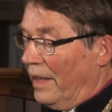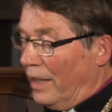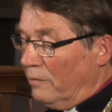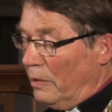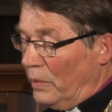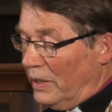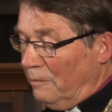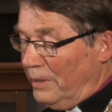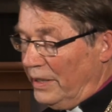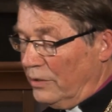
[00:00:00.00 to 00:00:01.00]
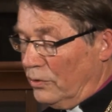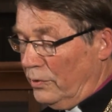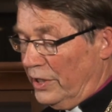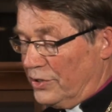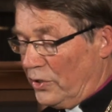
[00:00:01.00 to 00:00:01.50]
and we will be
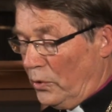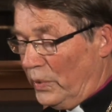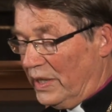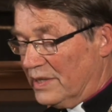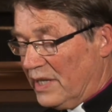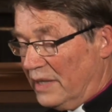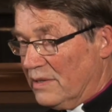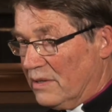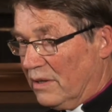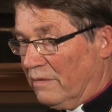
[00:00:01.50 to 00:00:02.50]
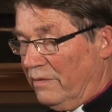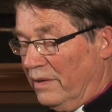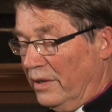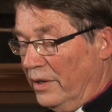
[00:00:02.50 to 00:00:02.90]
doing so with a sense of